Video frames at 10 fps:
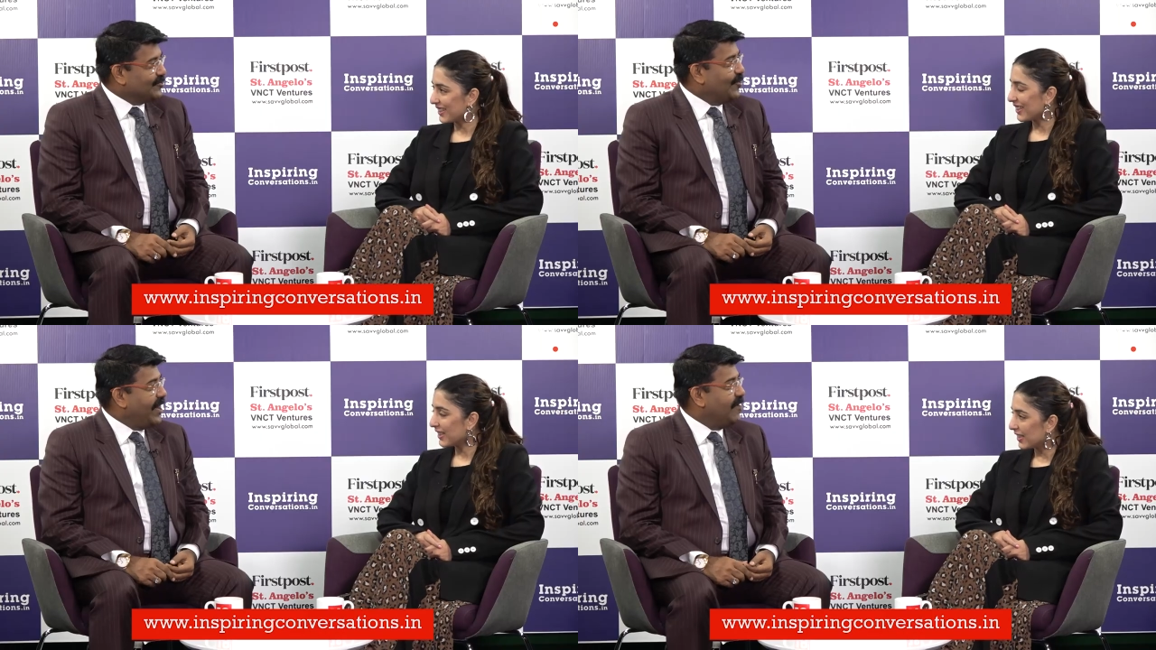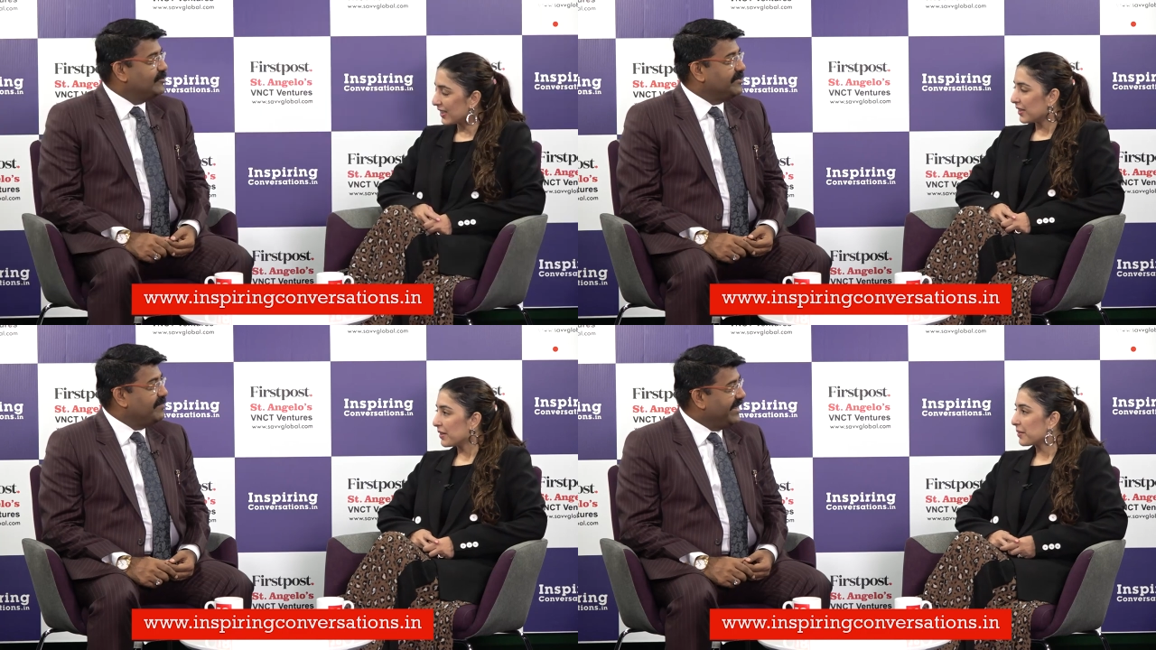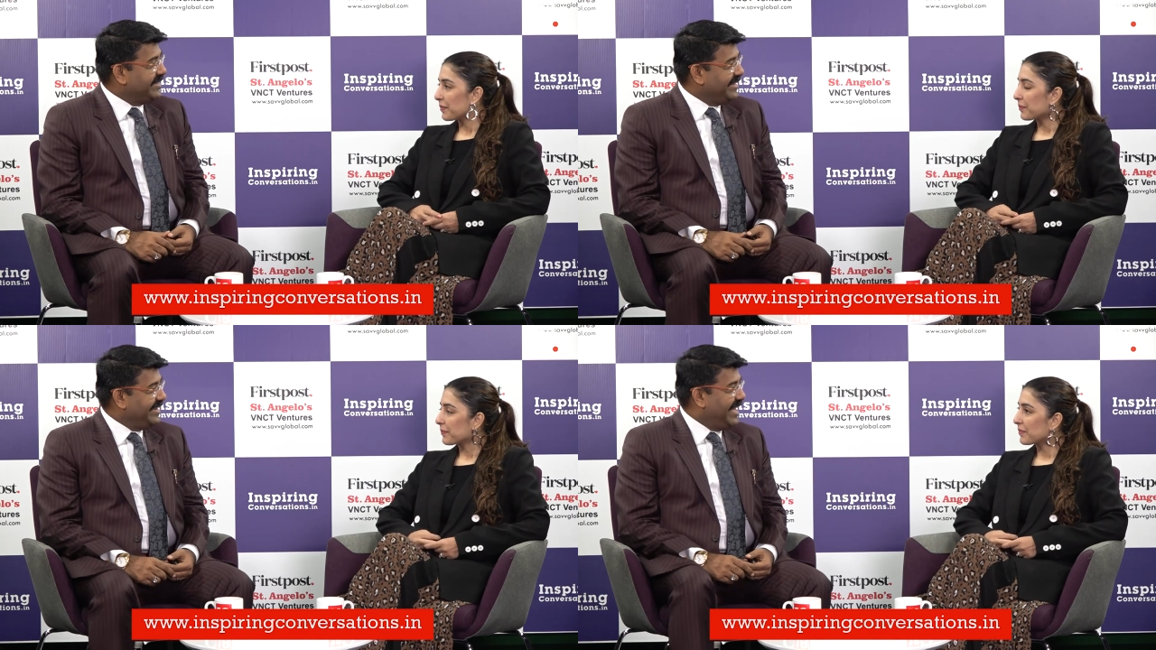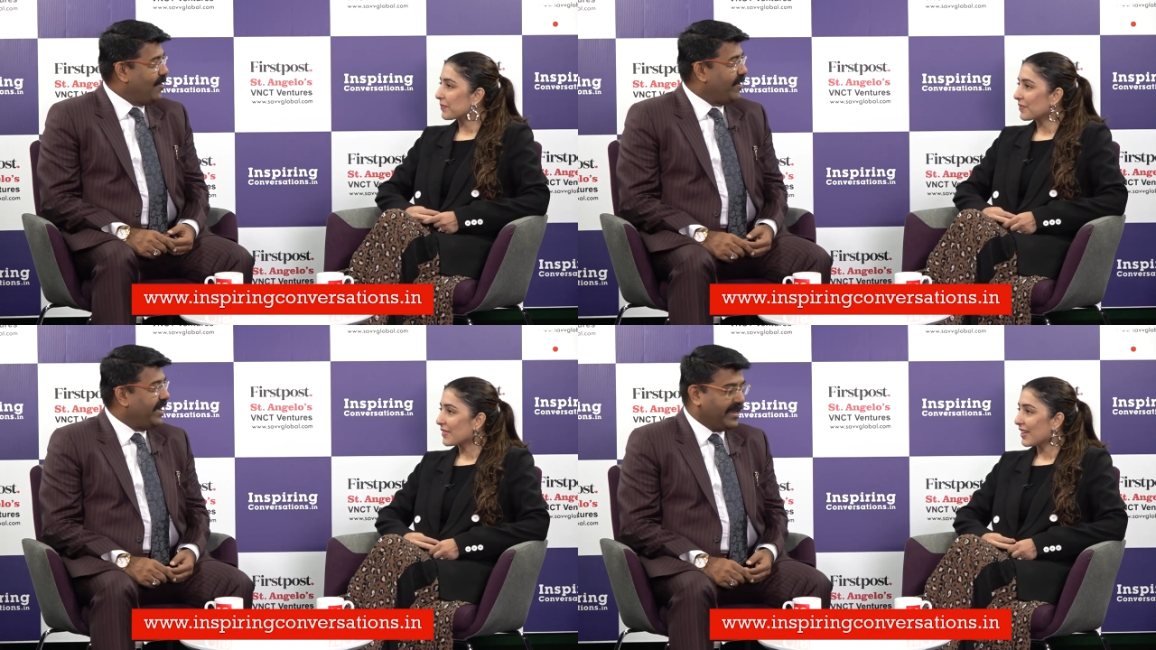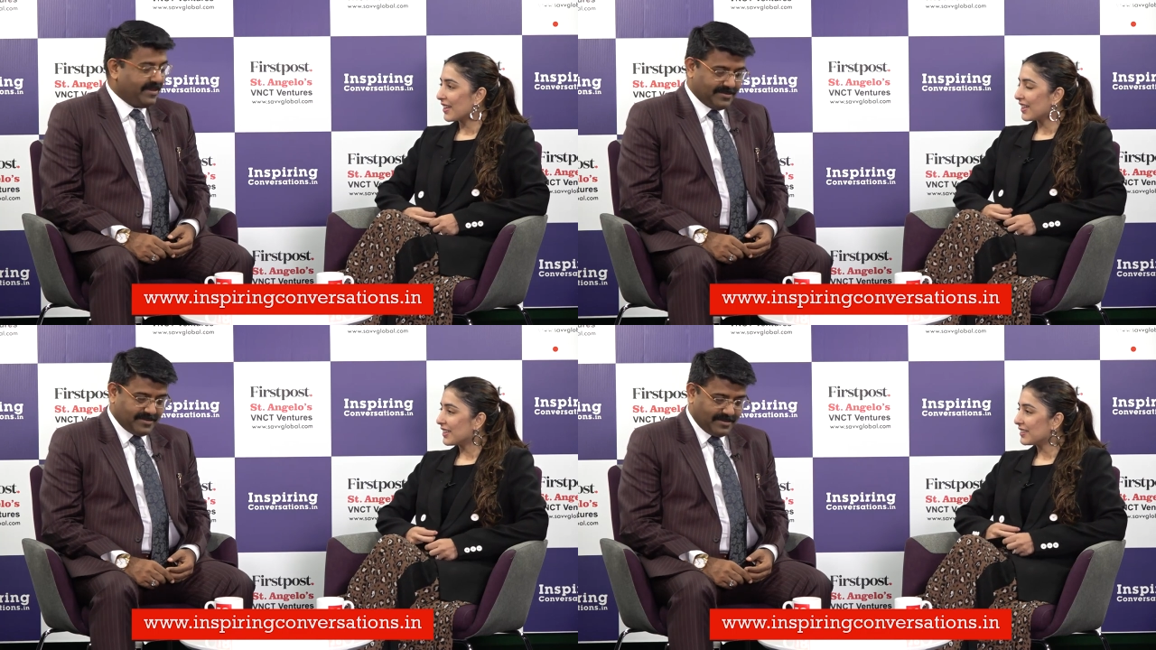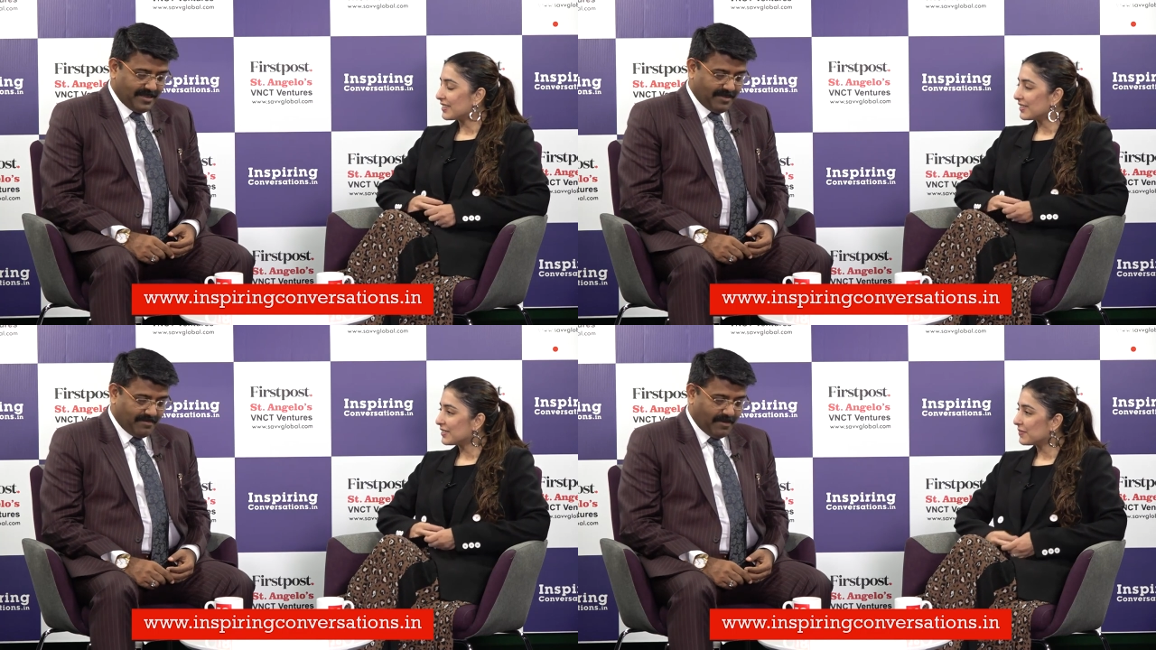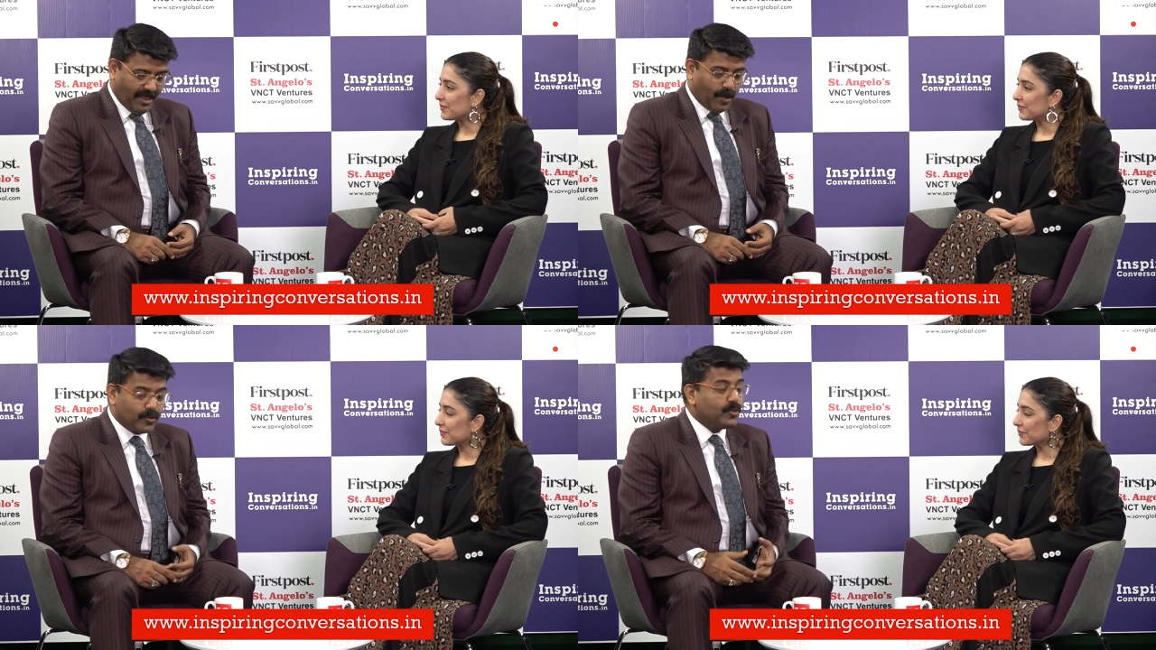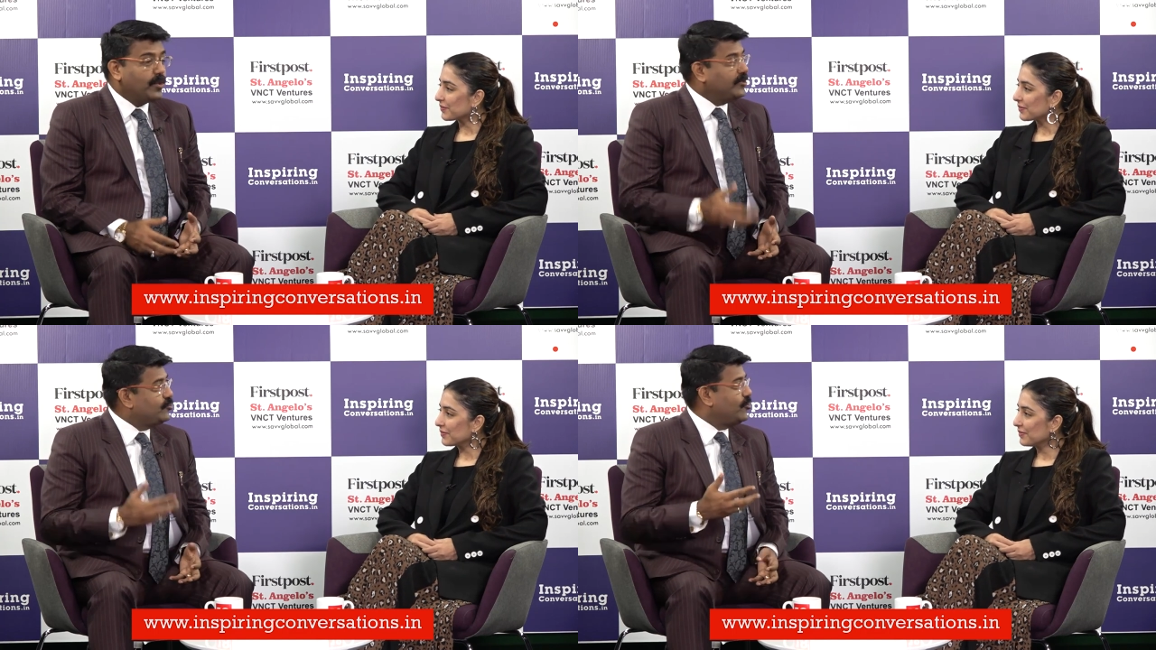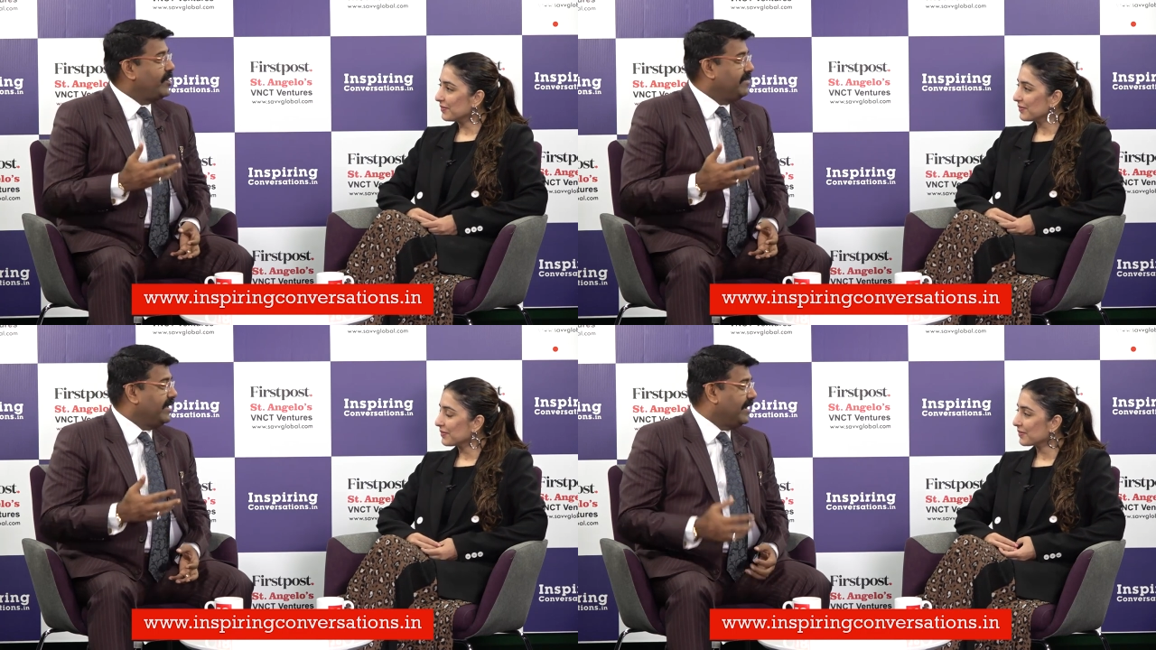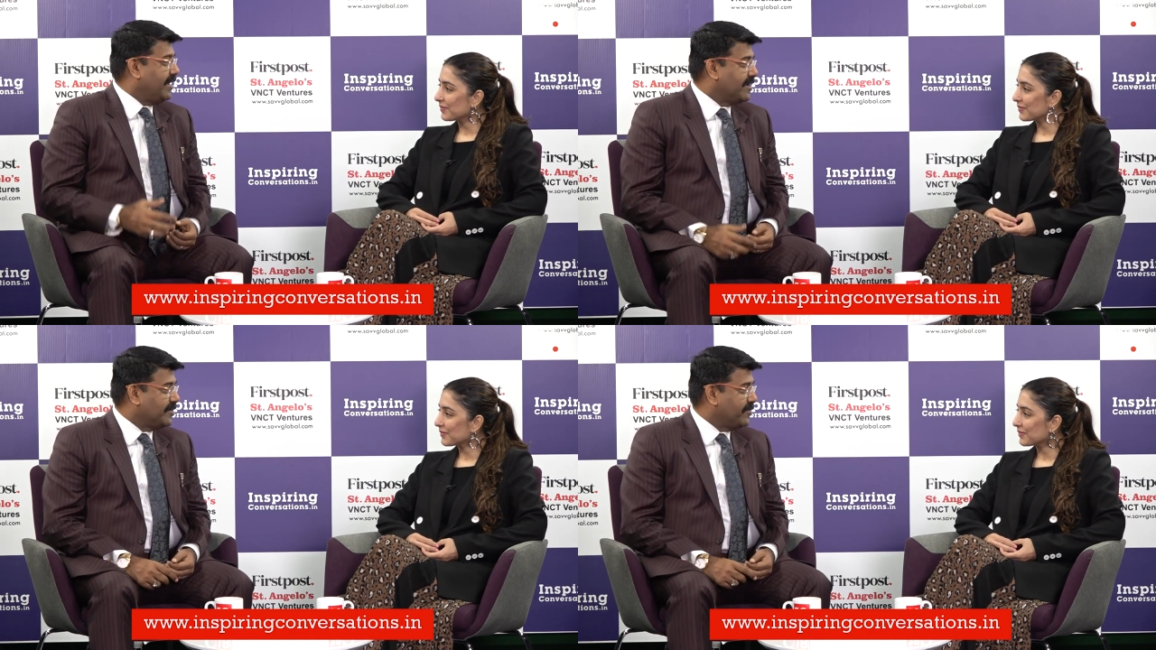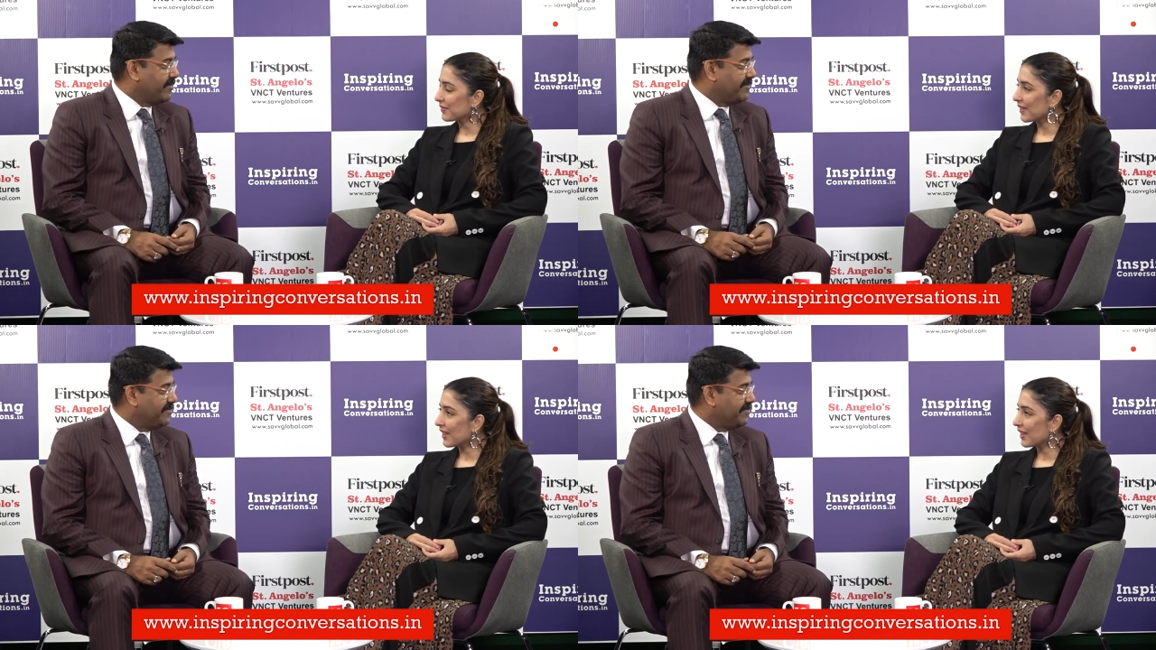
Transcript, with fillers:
Speaker 1: So how is it being till now, and how do you enjoy being an entrepreneur?